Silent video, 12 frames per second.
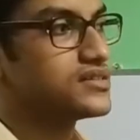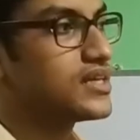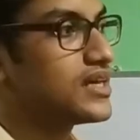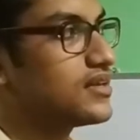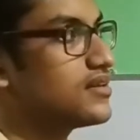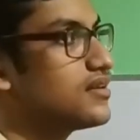
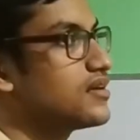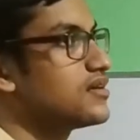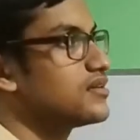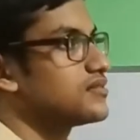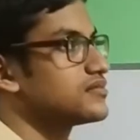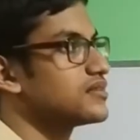Then
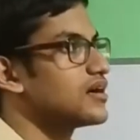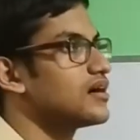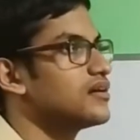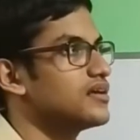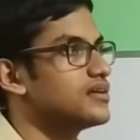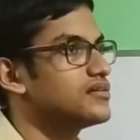
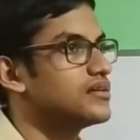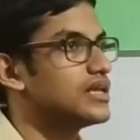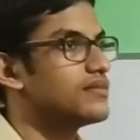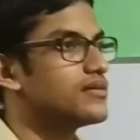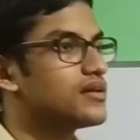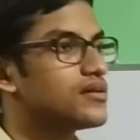the
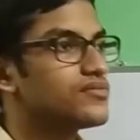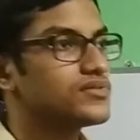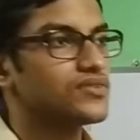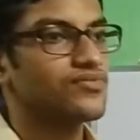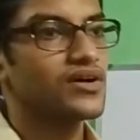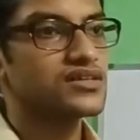
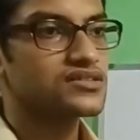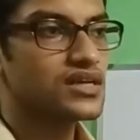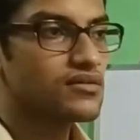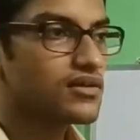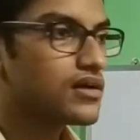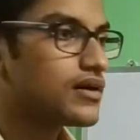first
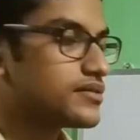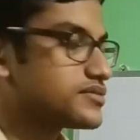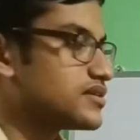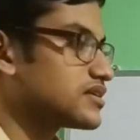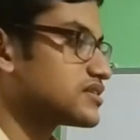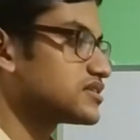level of
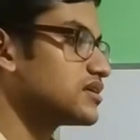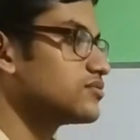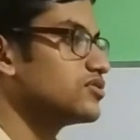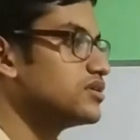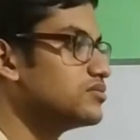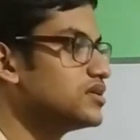abstraction
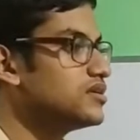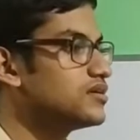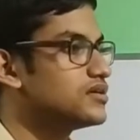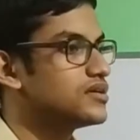will be